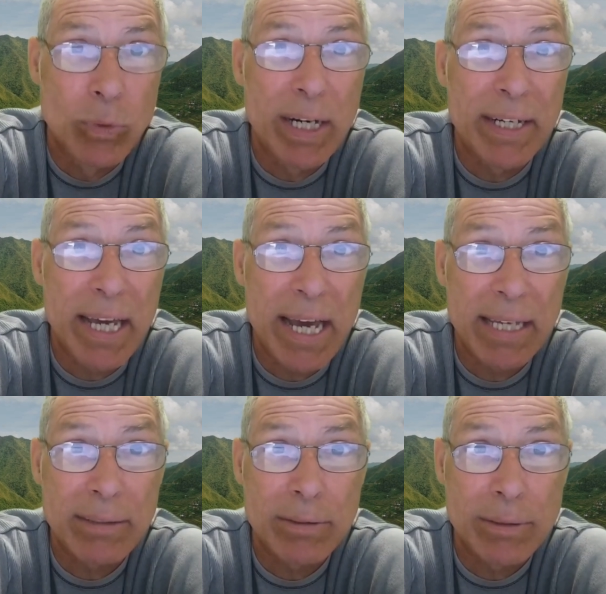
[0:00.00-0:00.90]
Red
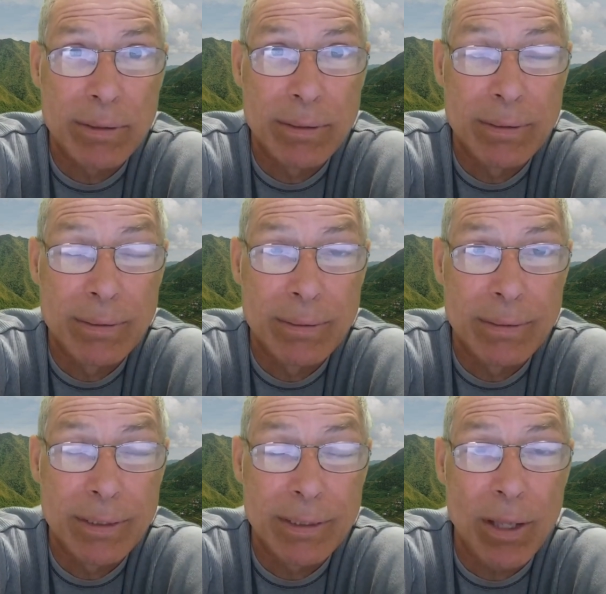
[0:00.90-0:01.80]
Hat or
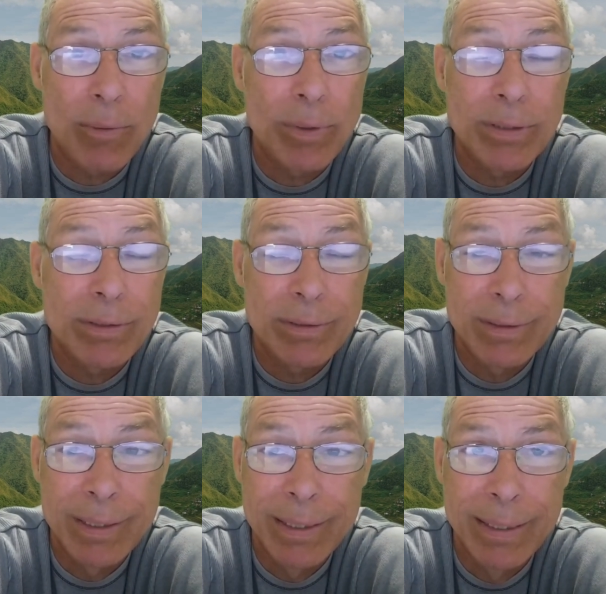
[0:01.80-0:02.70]
these other ones.
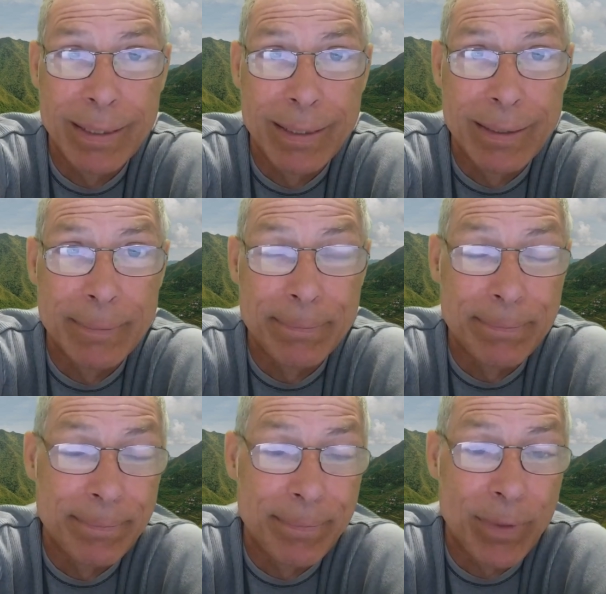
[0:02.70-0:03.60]

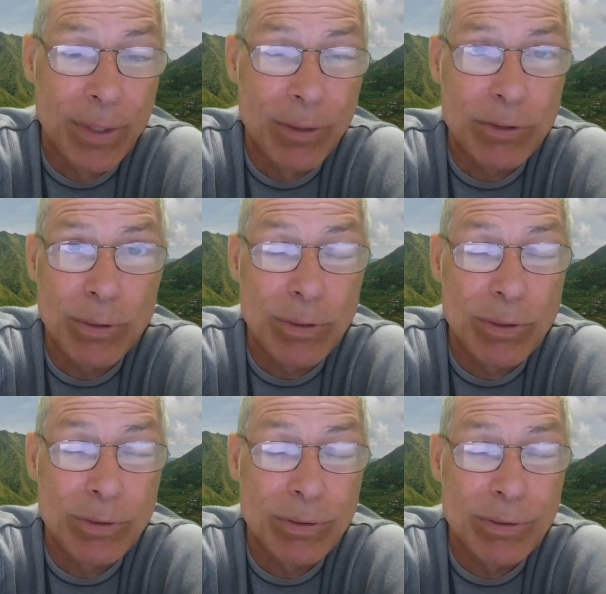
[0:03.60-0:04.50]
There's
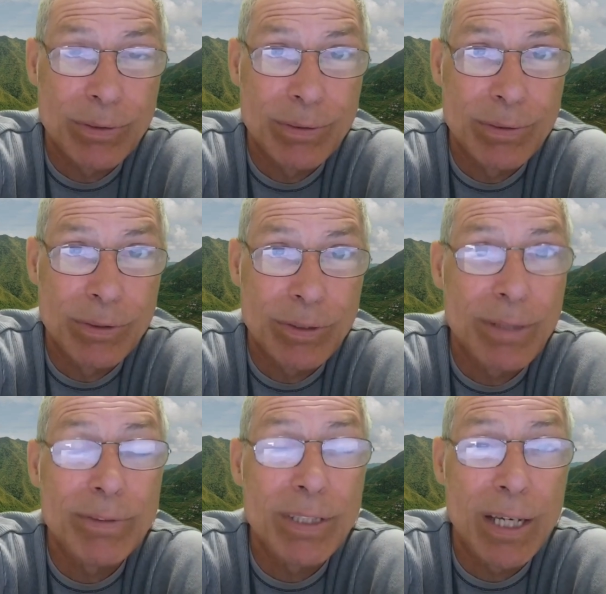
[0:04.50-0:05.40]

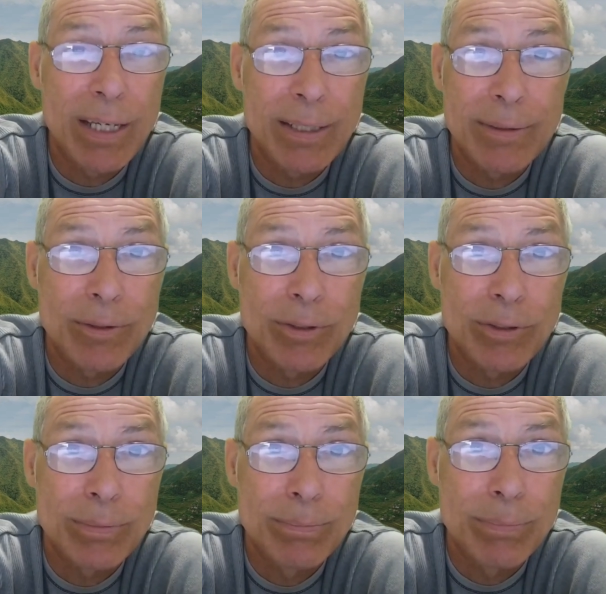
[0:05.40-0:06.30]
give and take.
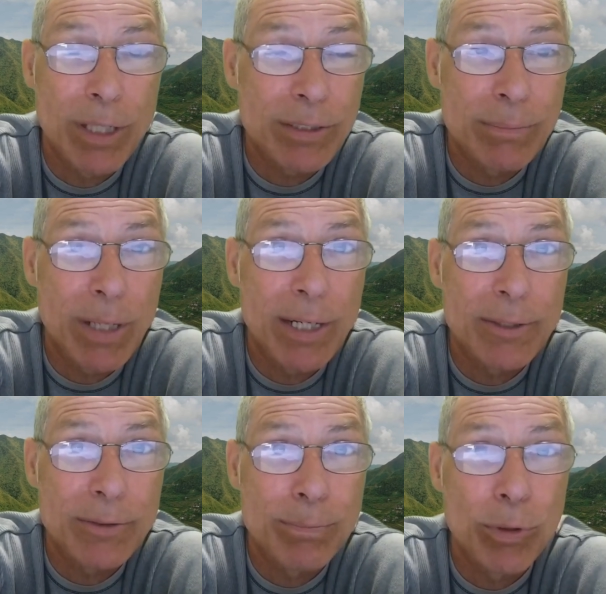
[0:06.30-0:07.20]
There's plus and
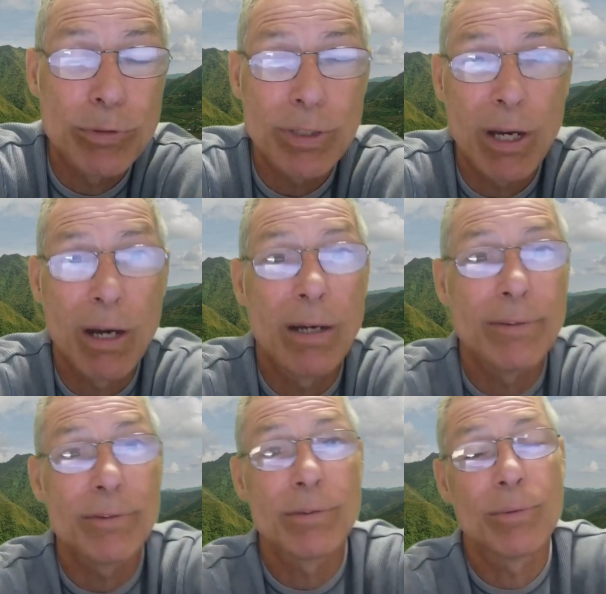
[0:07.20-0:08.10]
minus, pros and
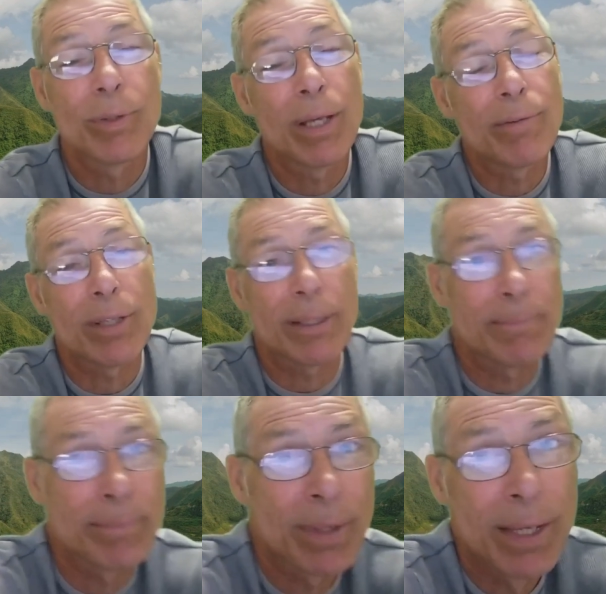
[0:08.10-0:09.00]
cons with everything.
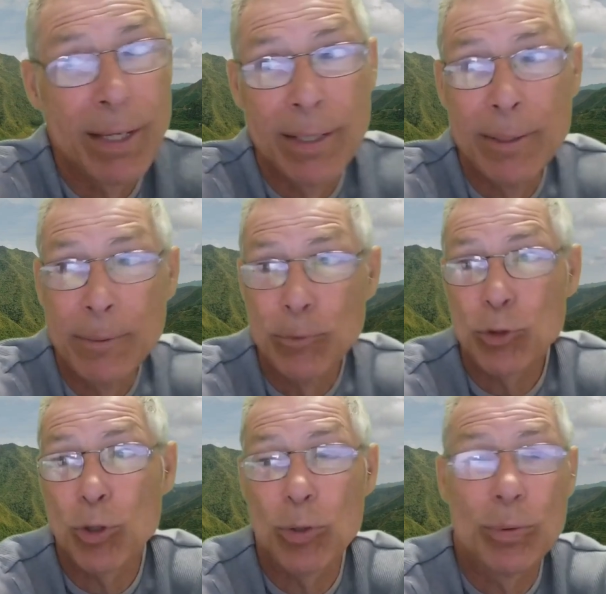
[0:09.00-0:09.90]

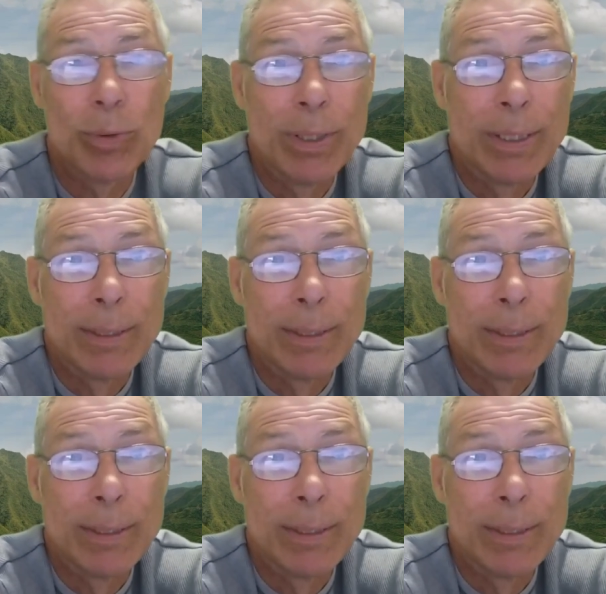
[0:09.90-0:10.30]
So